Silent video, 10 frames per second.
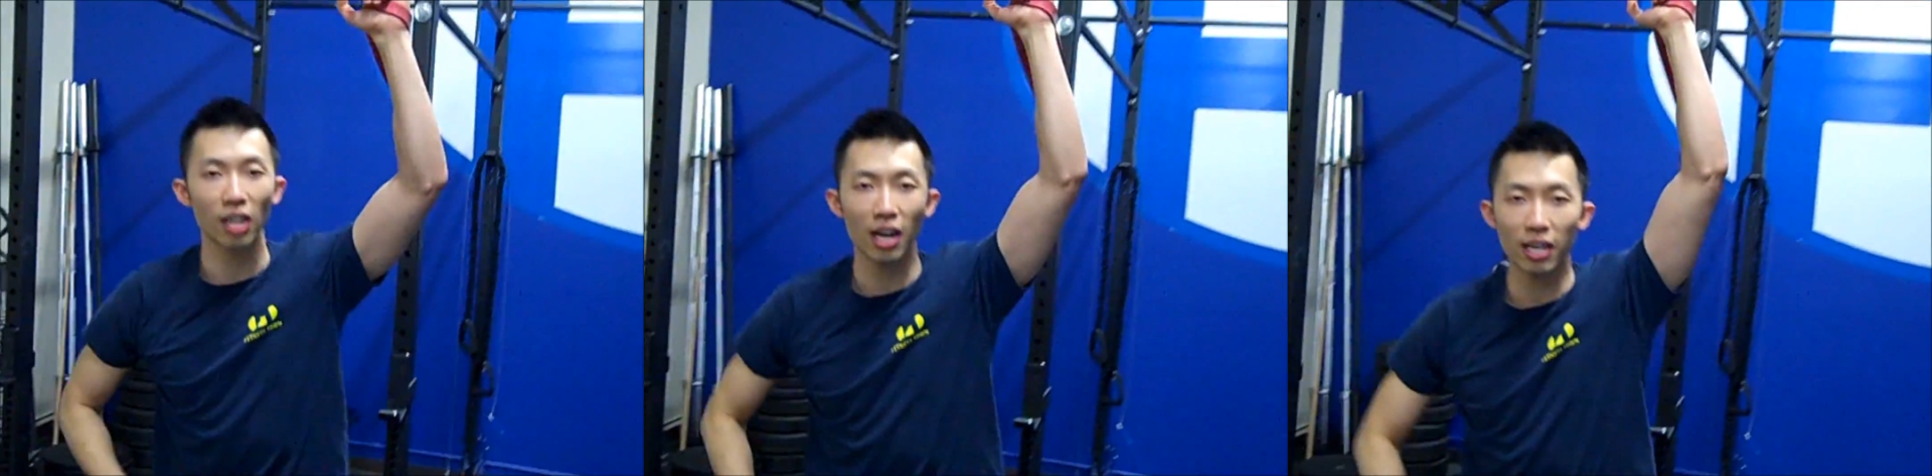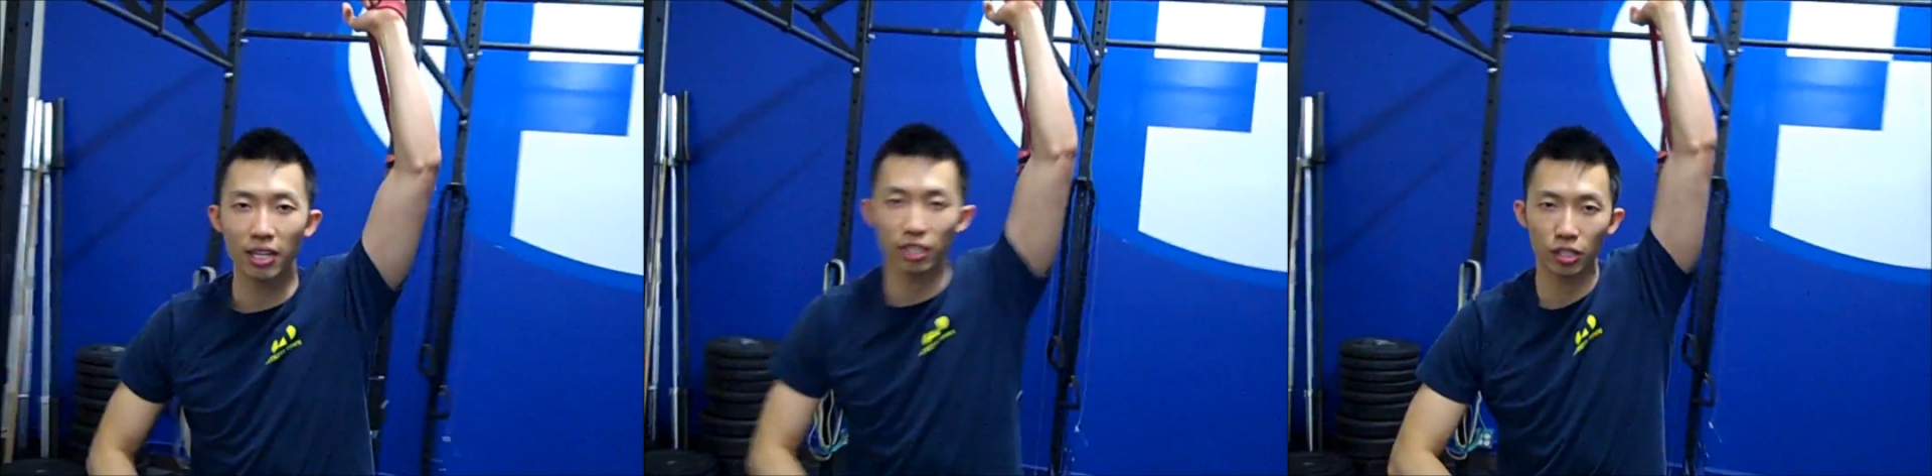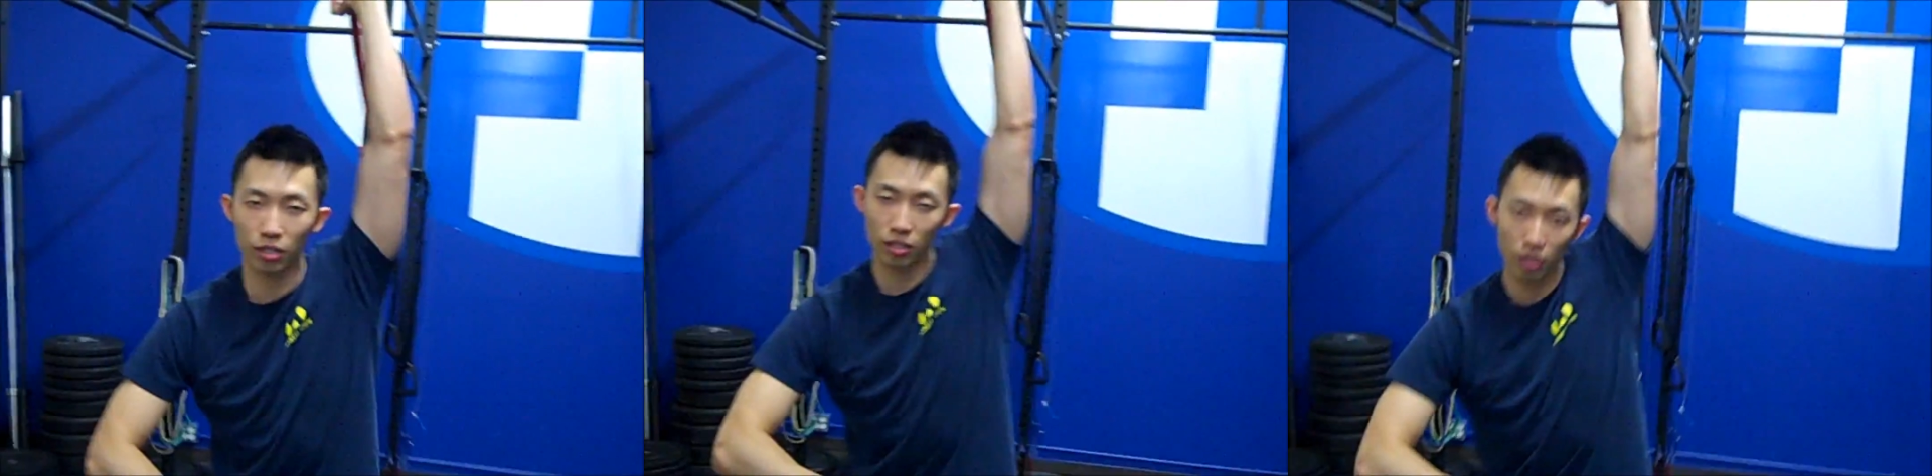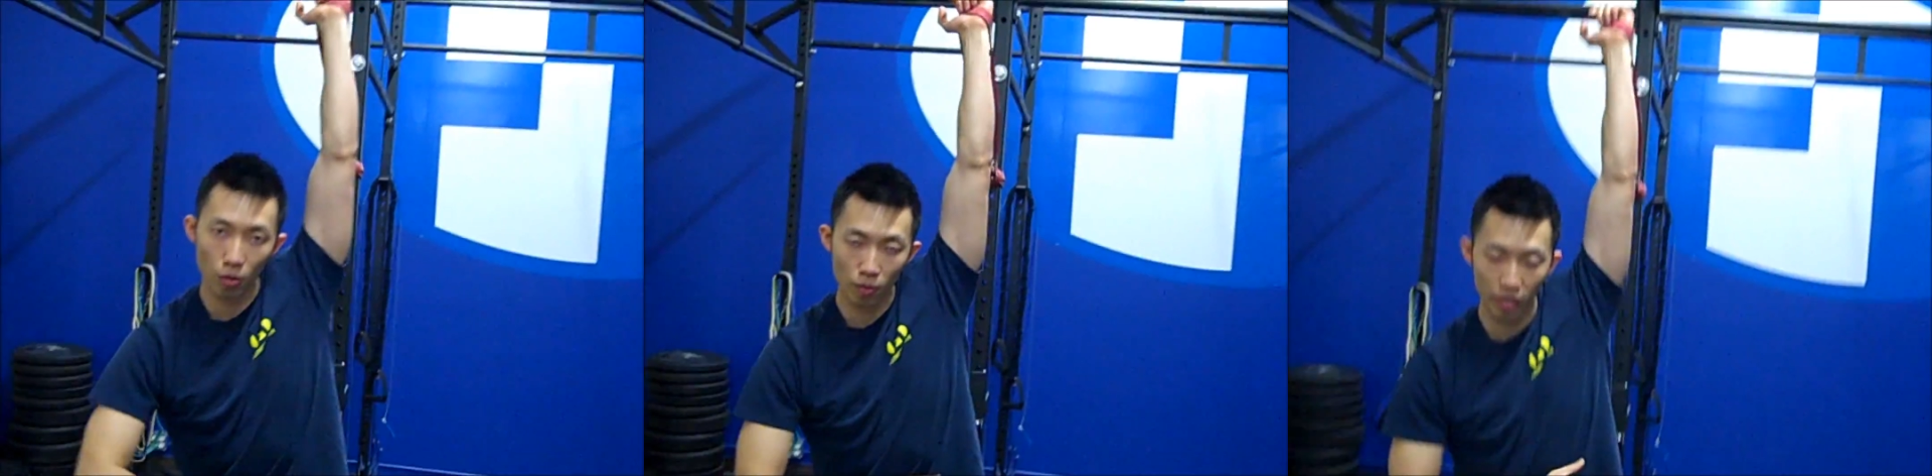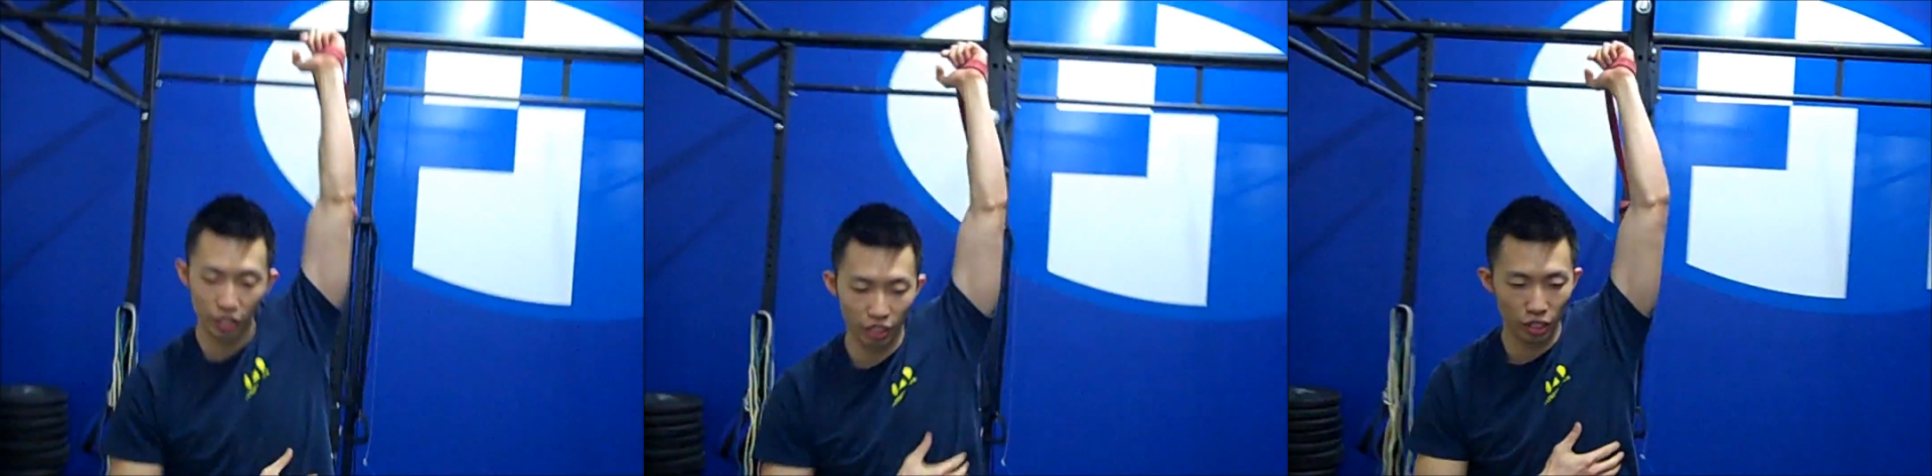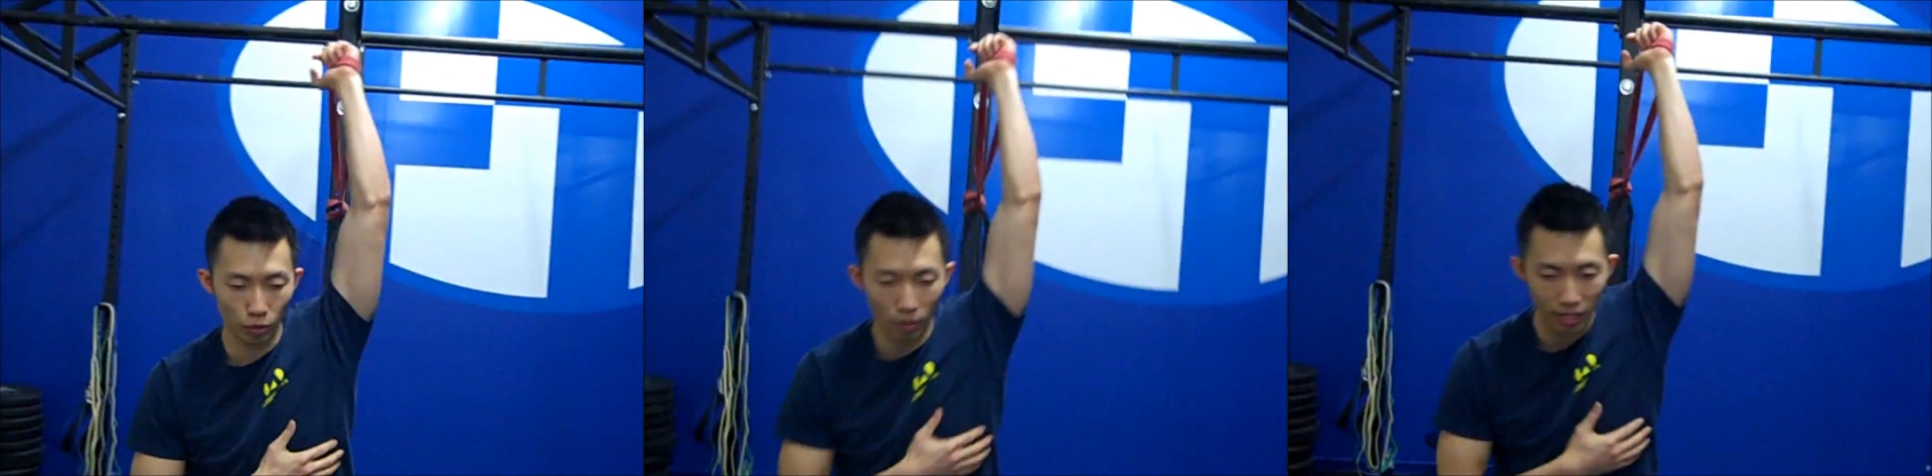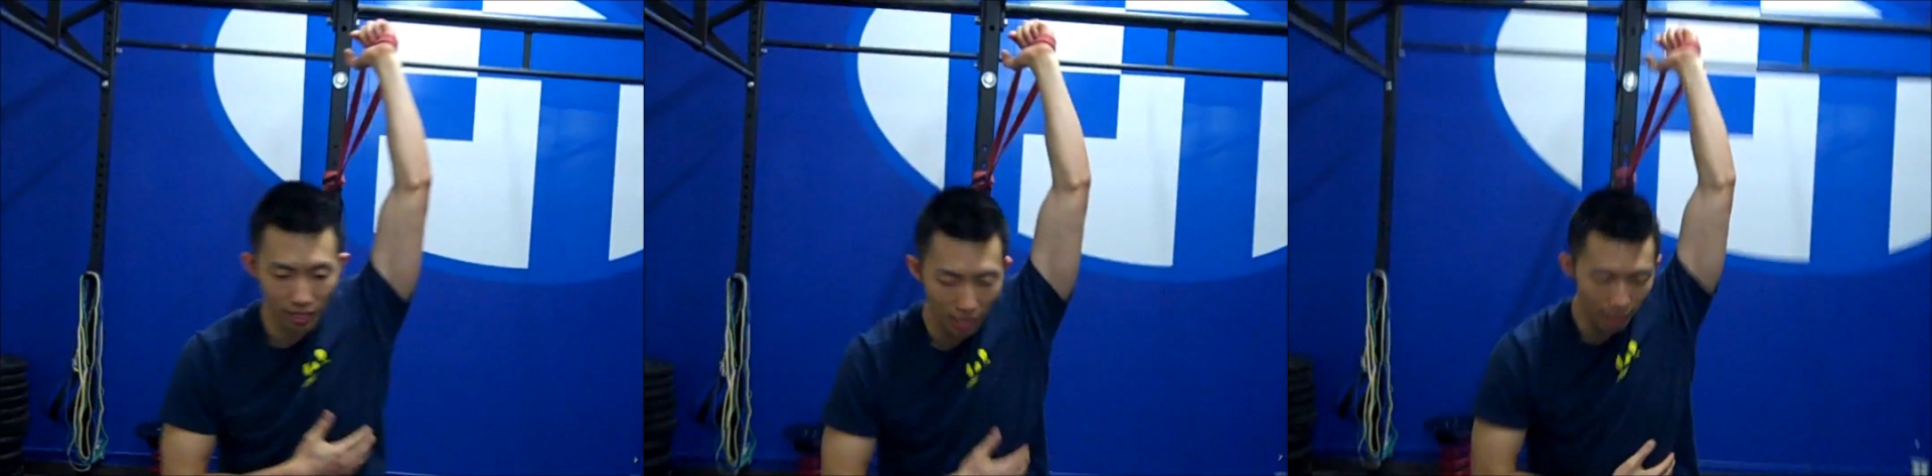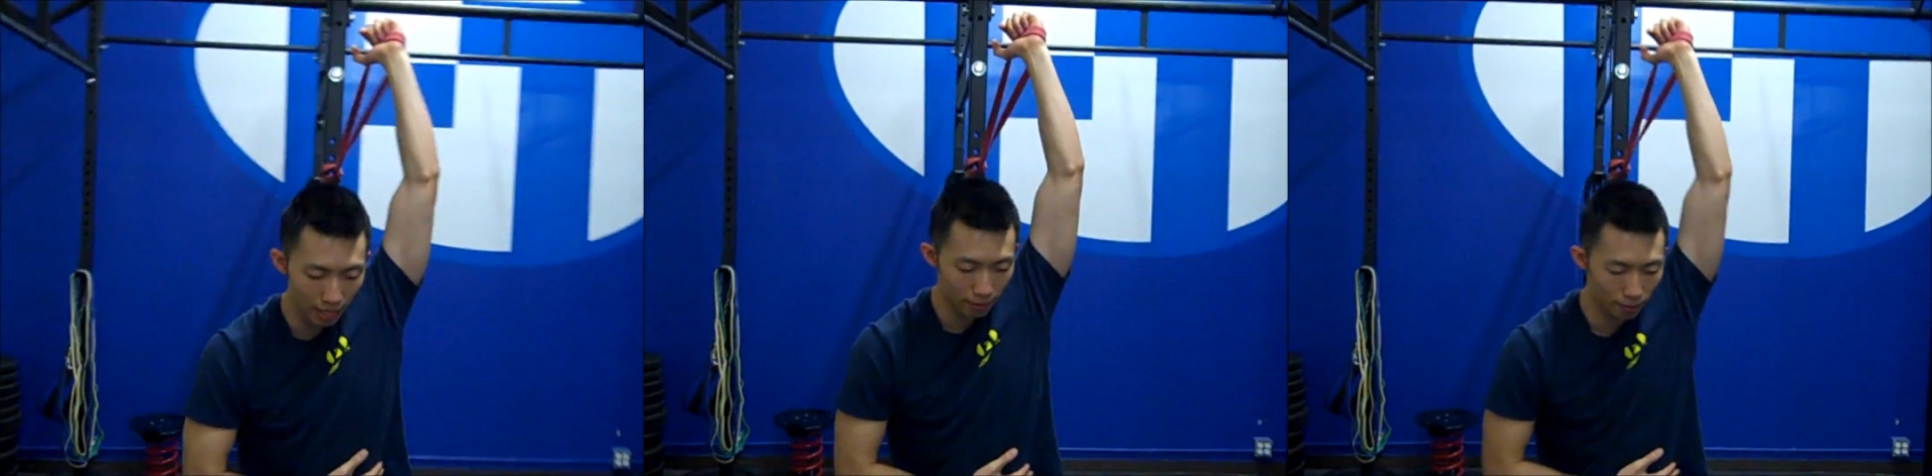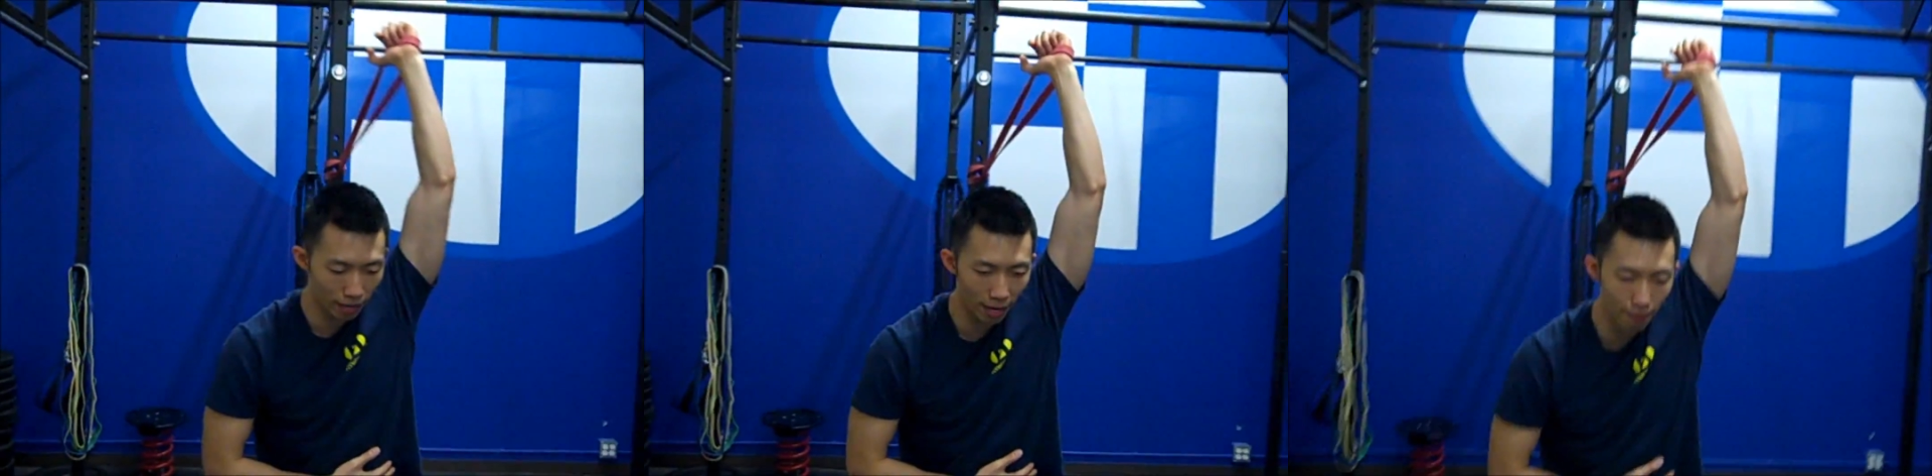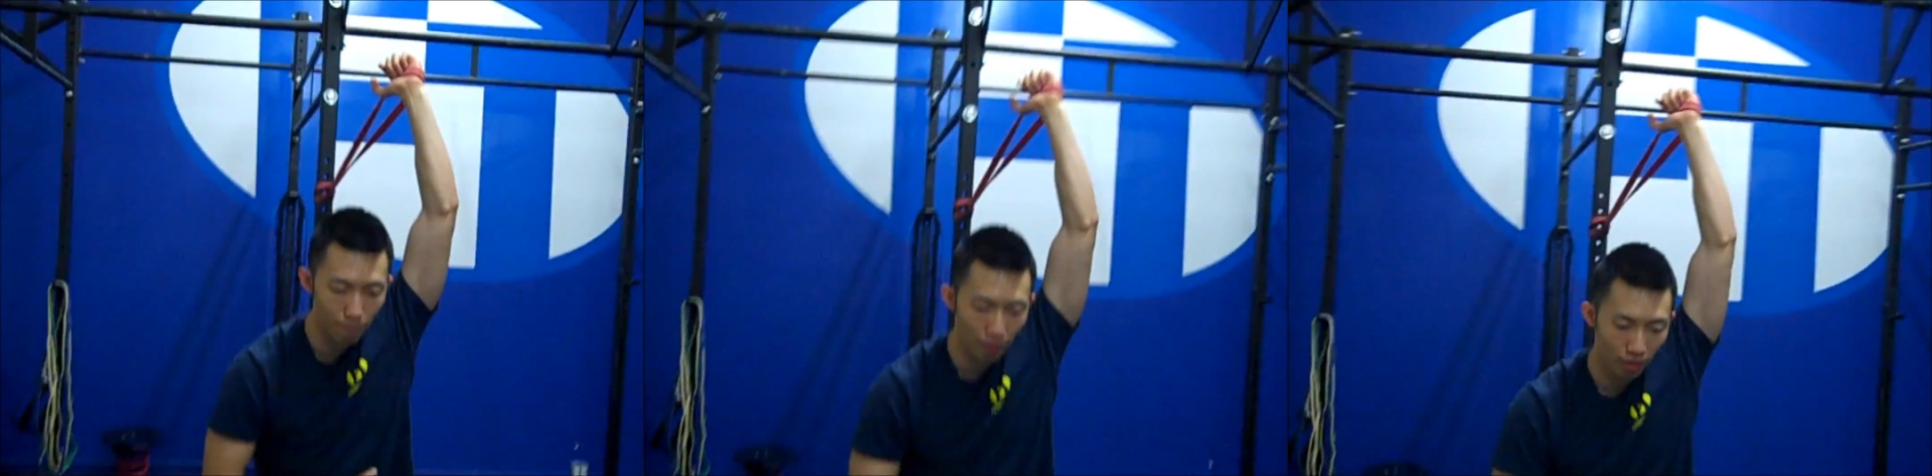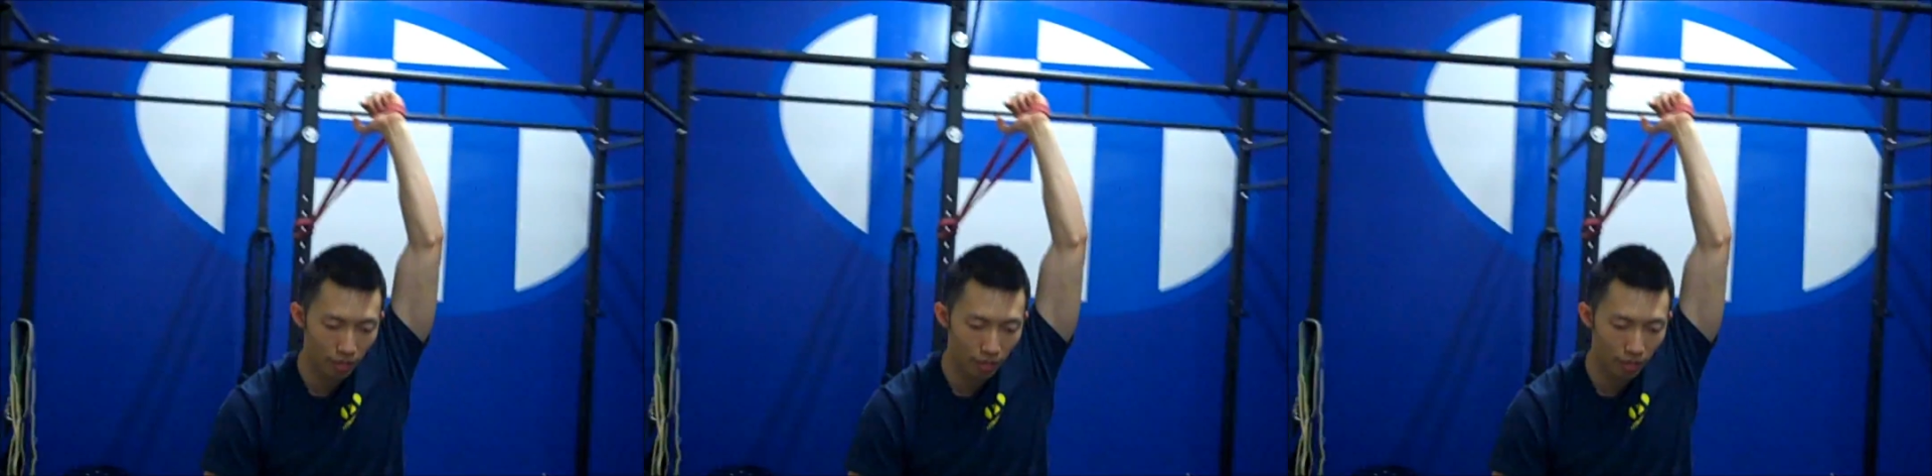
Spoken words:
side, because you don't want to just do one side, okay?